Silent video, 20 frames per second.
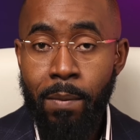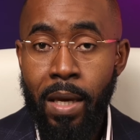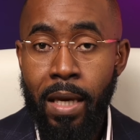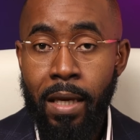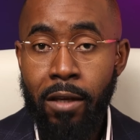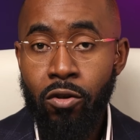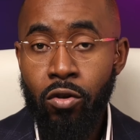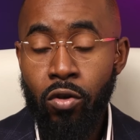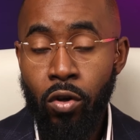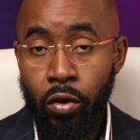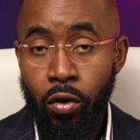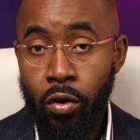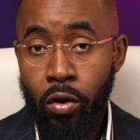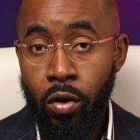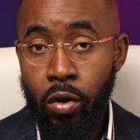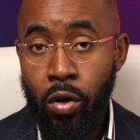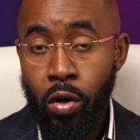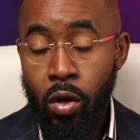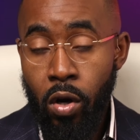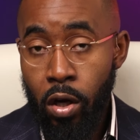Eastern
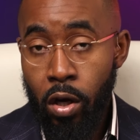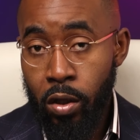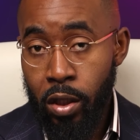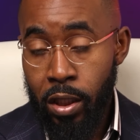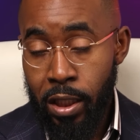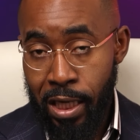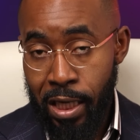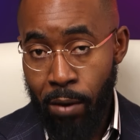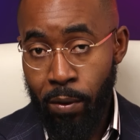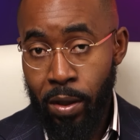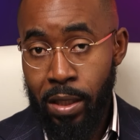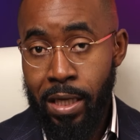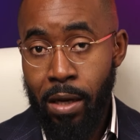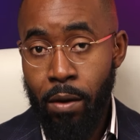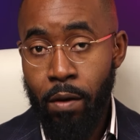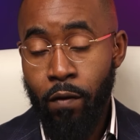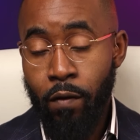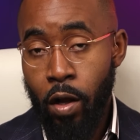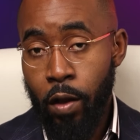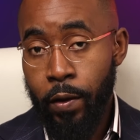on
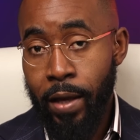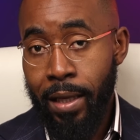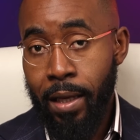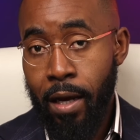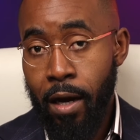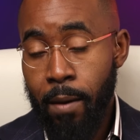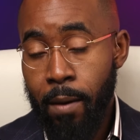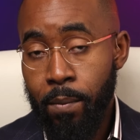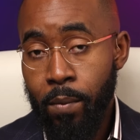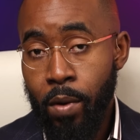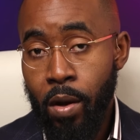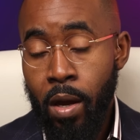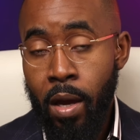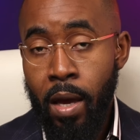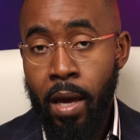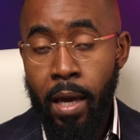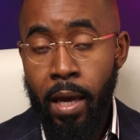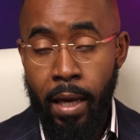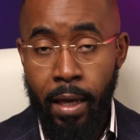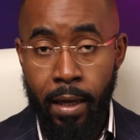jaredderival.com
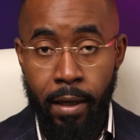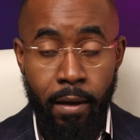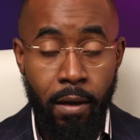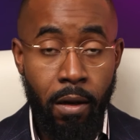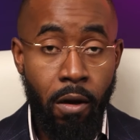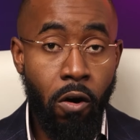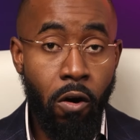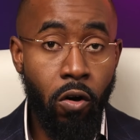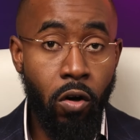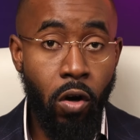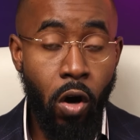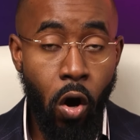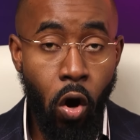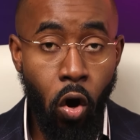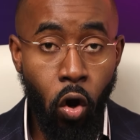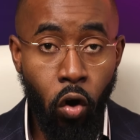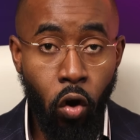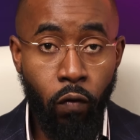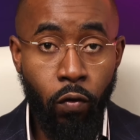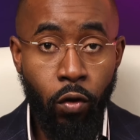and on
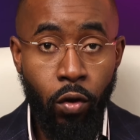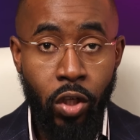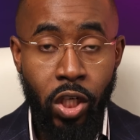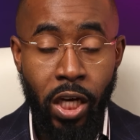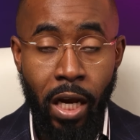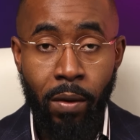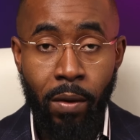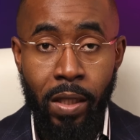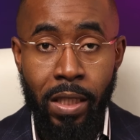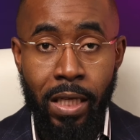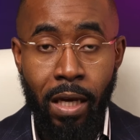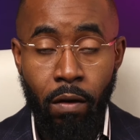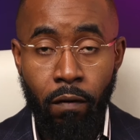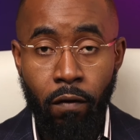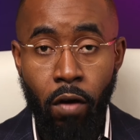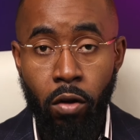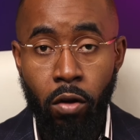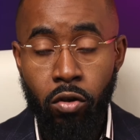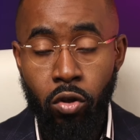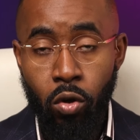all of the Jared
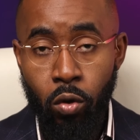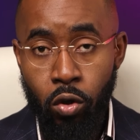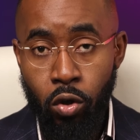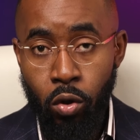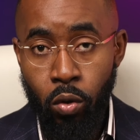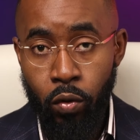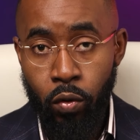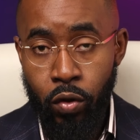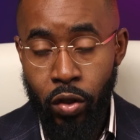Derival socials.